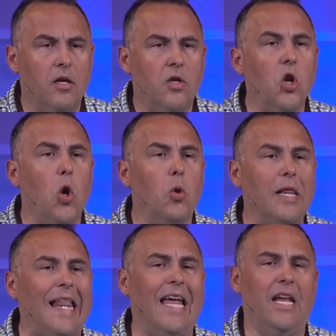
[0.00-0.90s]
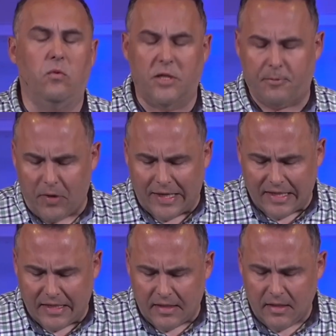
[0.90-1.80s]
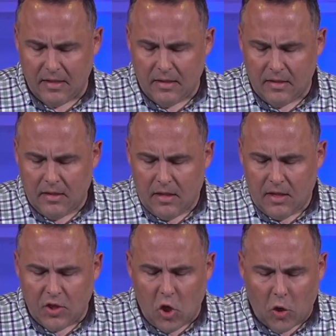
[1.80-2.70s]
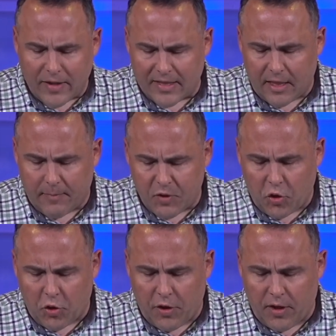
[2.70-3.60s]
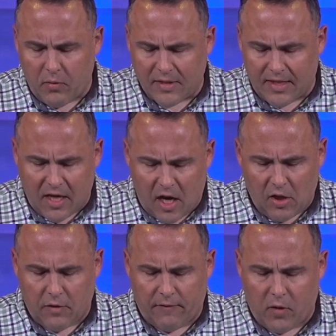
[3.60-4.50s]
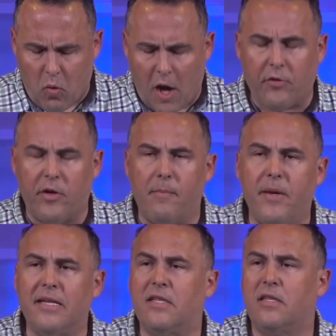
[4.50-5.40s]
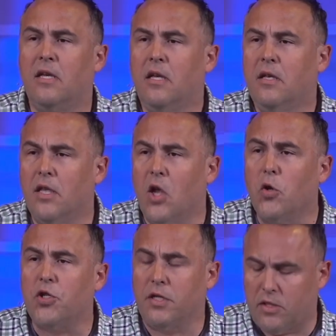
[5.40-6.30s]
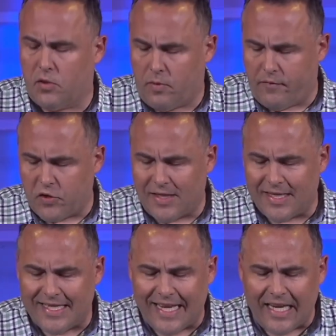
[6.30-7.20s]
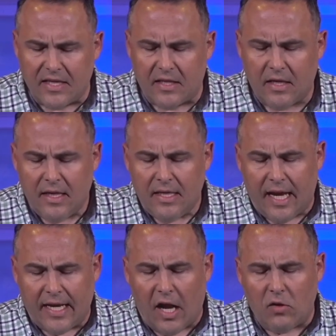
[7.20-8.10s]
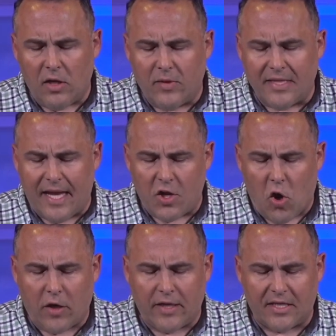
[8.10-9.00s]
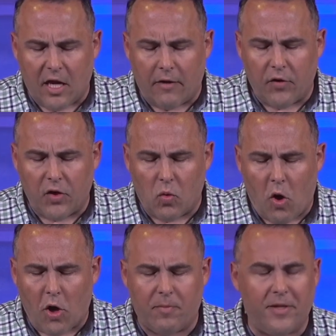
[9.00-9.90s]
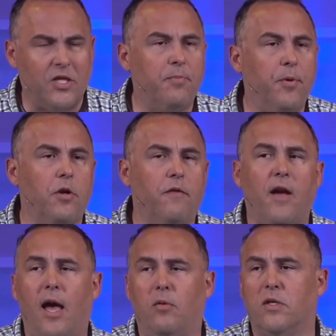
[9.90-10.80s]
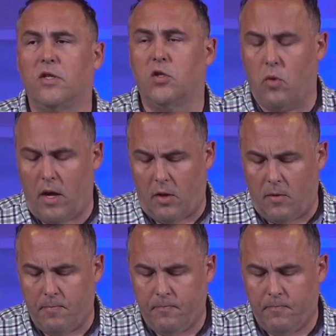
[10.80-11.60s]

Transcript: No light was present. Darkness and obscurity was the color of the watery abyss, the oceans, the rivers, and the seas. And not only was that darkness covering the water, but the Spirit of God was as well.